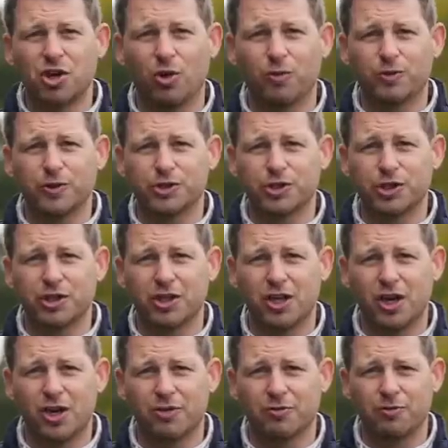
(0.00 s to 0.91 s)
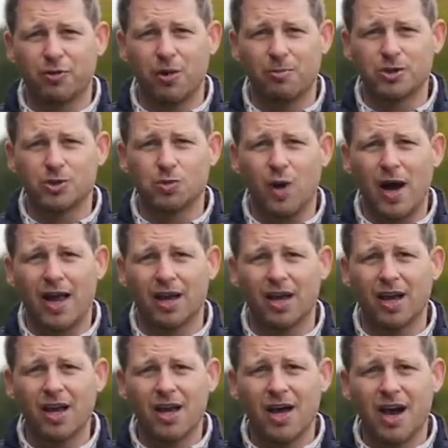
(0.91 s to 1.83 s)
golfers can learn from as
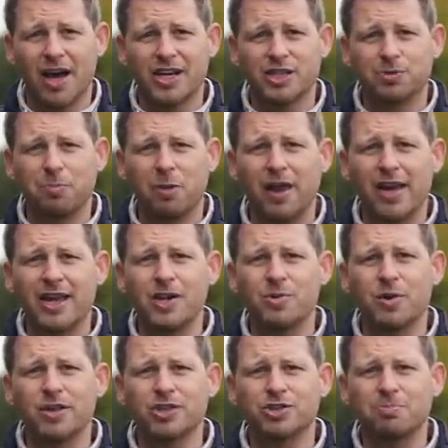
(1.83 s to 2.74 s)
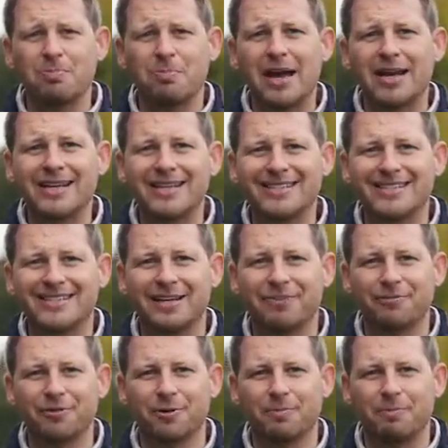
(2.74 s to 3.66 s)
well. And it's play with as many
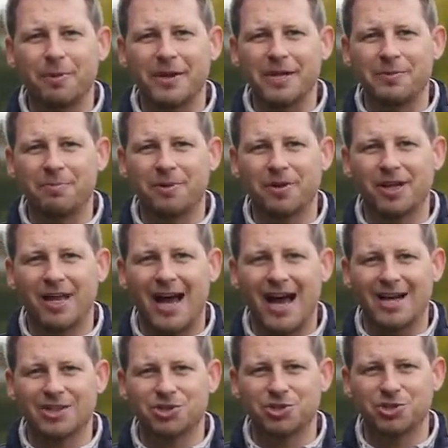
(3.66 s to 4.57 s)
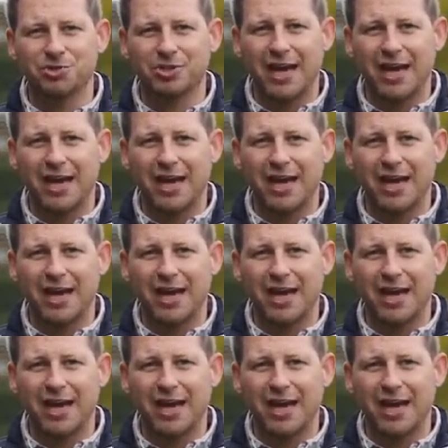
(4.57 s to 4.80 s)
different people as you